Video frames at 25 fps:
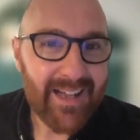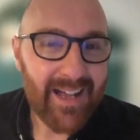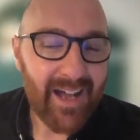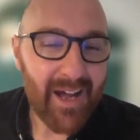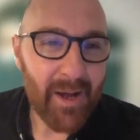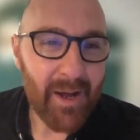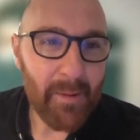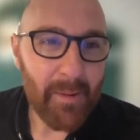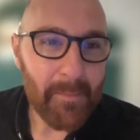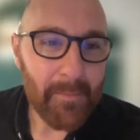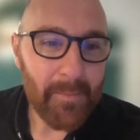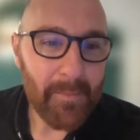
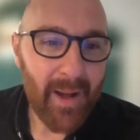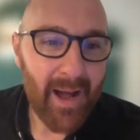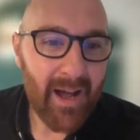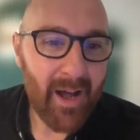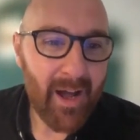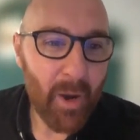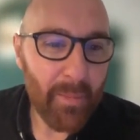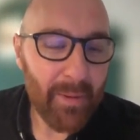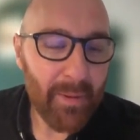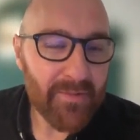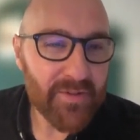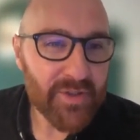But I
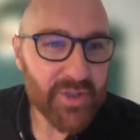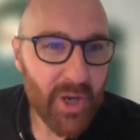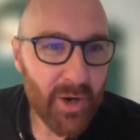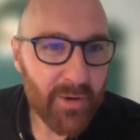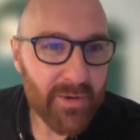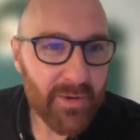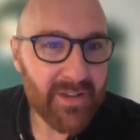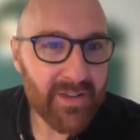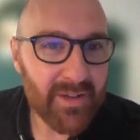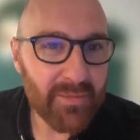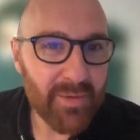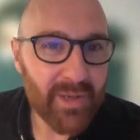hope I've
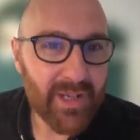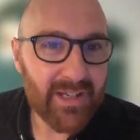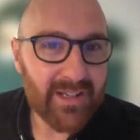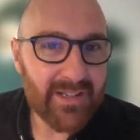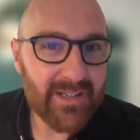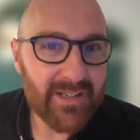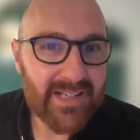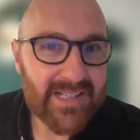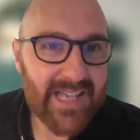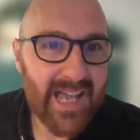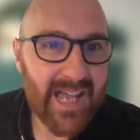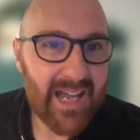shown you that we can
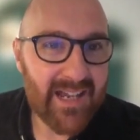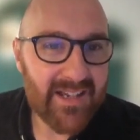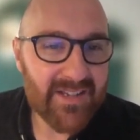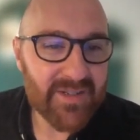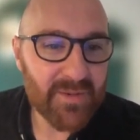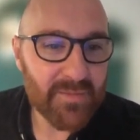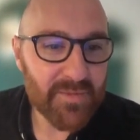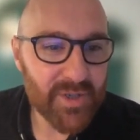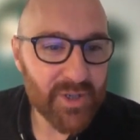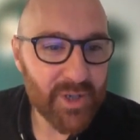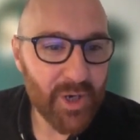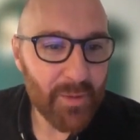detect
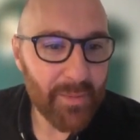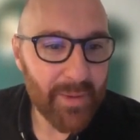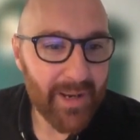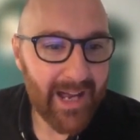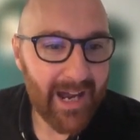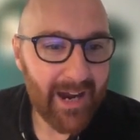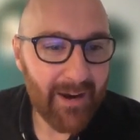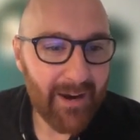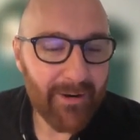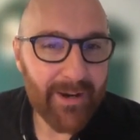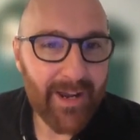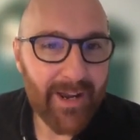subgenomic
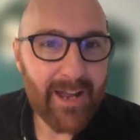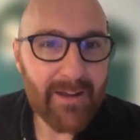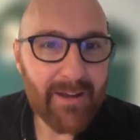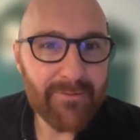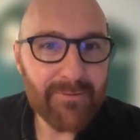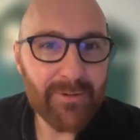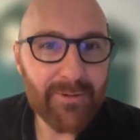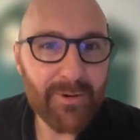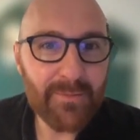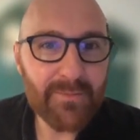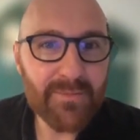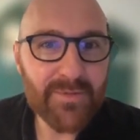RNA
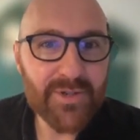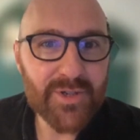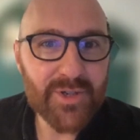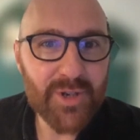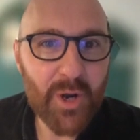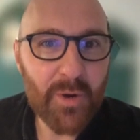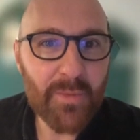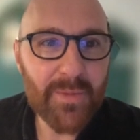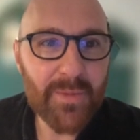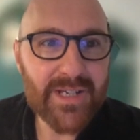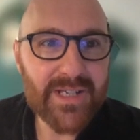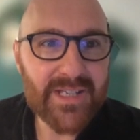from
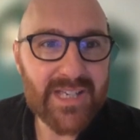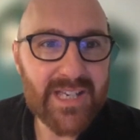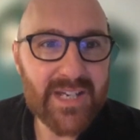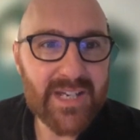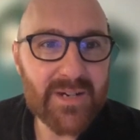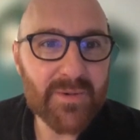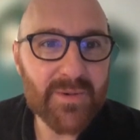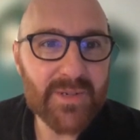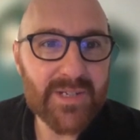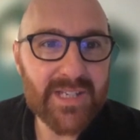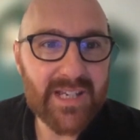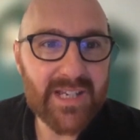genomic
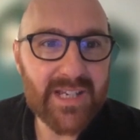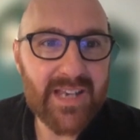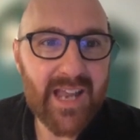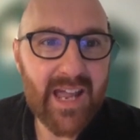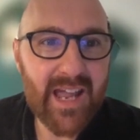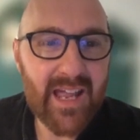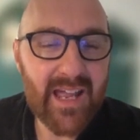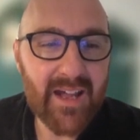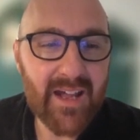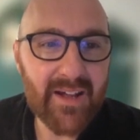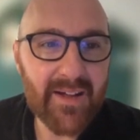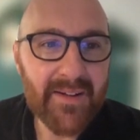sequencing
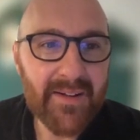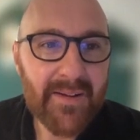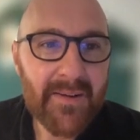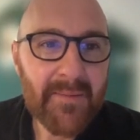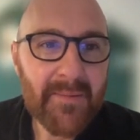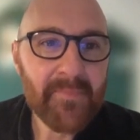data,